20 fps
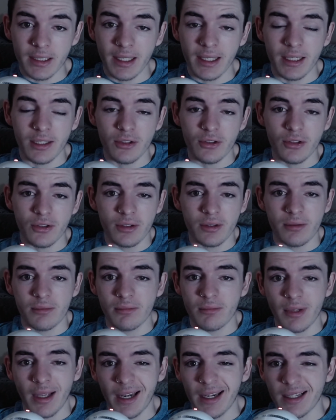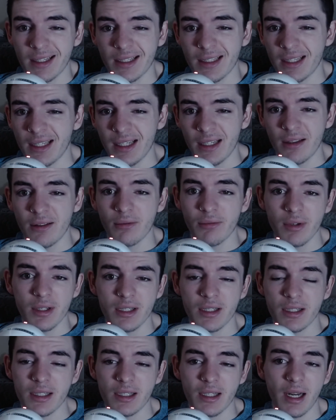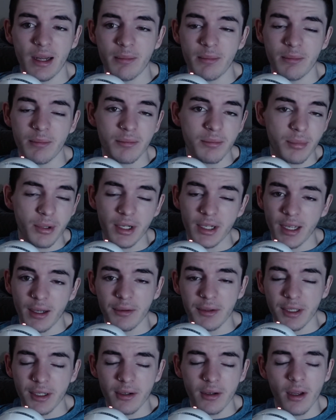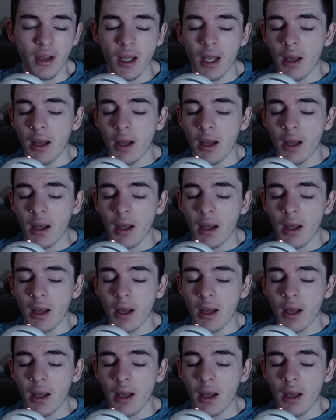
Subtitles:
and just kind of see the reasons that I'm putting out there.